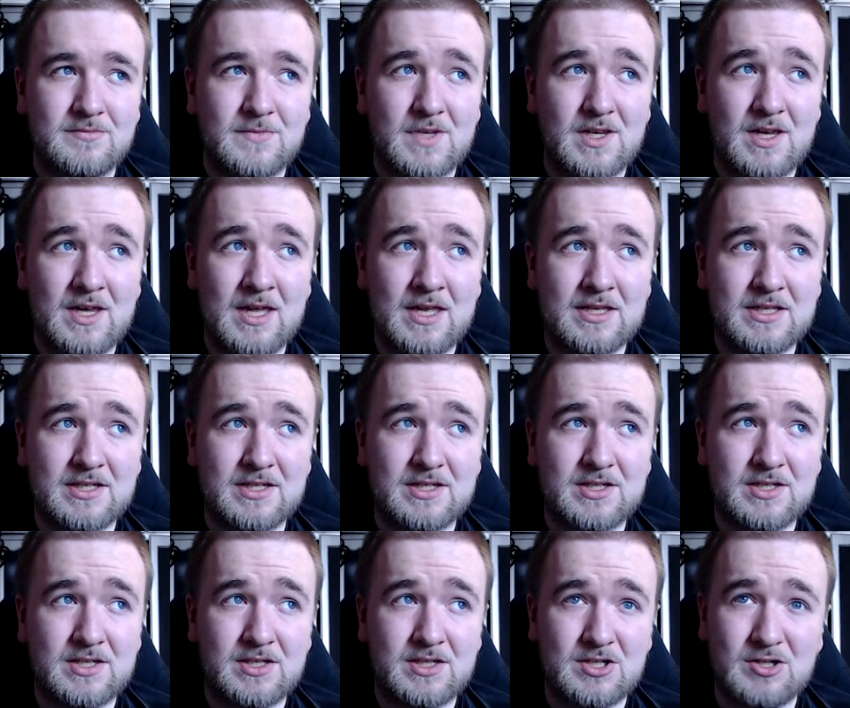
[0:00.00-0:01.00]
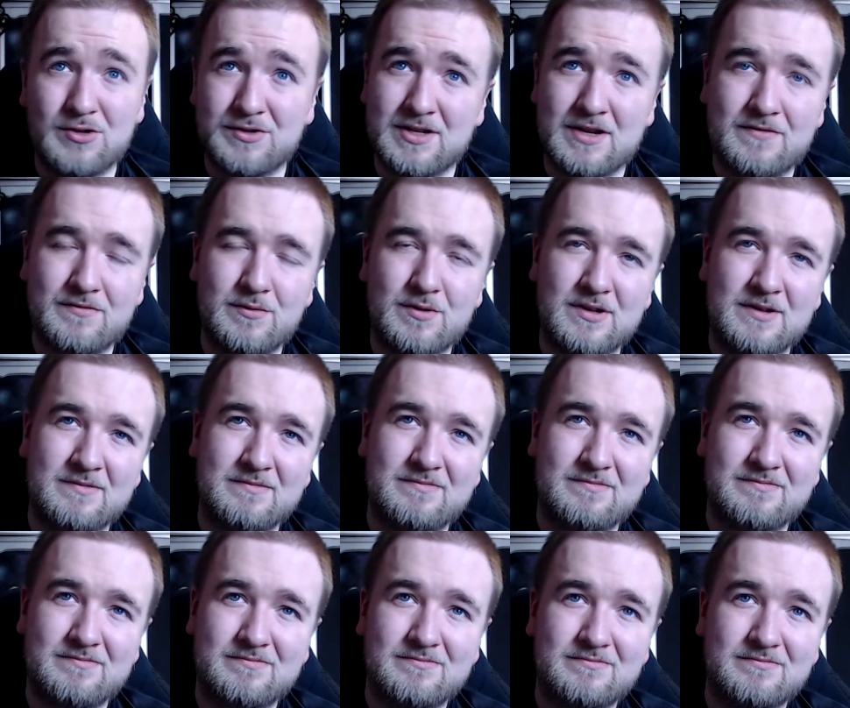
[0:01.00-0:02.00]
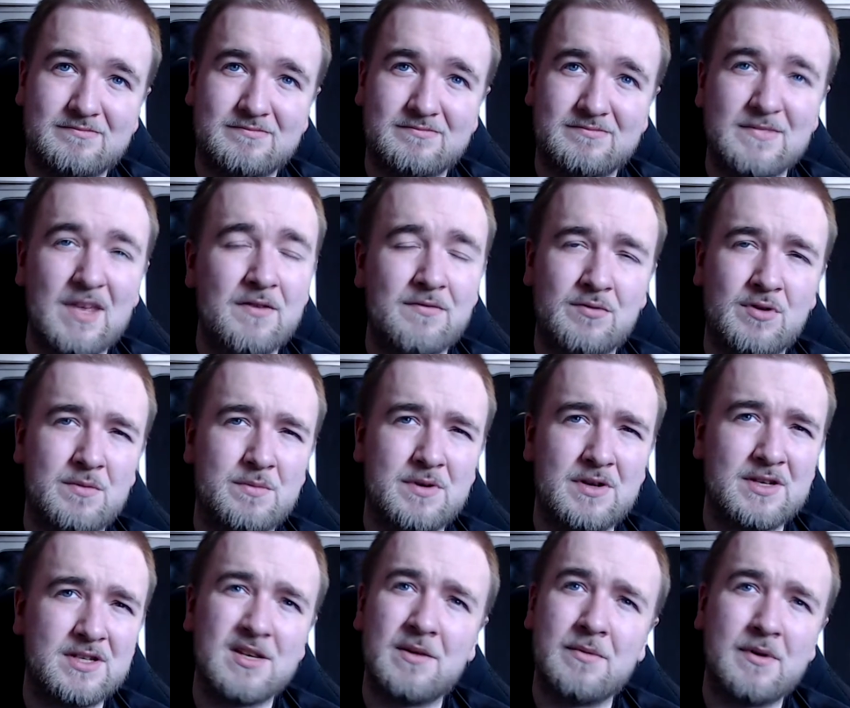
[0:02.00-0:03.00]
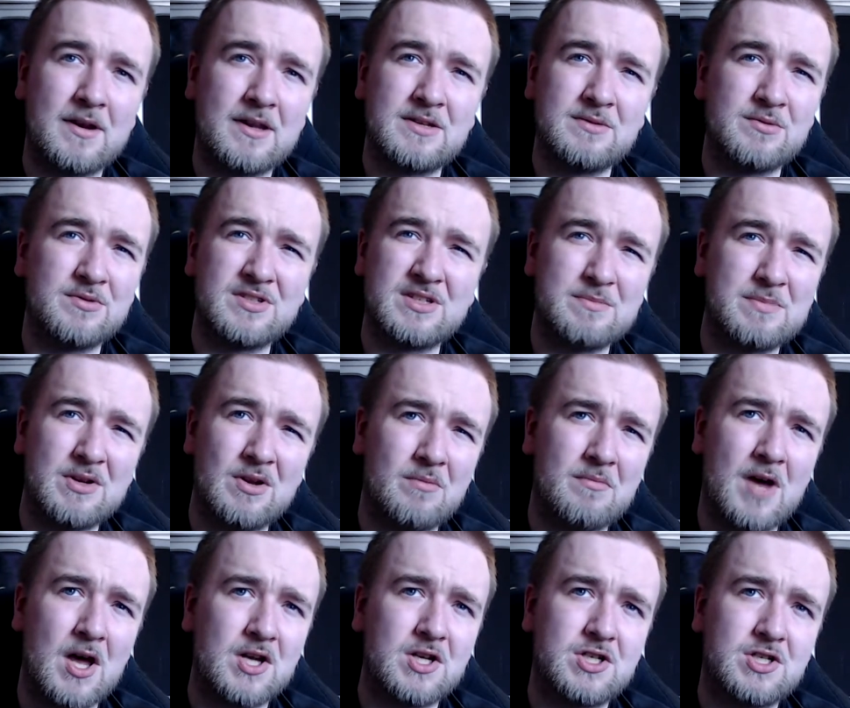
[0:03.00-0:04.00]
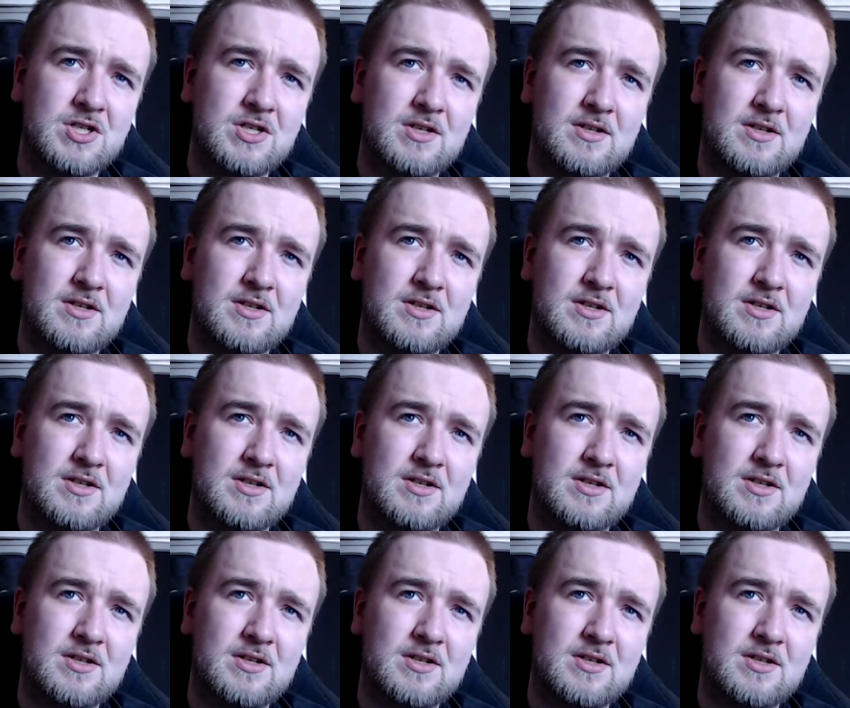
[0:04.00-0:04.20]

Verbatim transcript: It's not F1. F1 are putting some money towards it, but not much.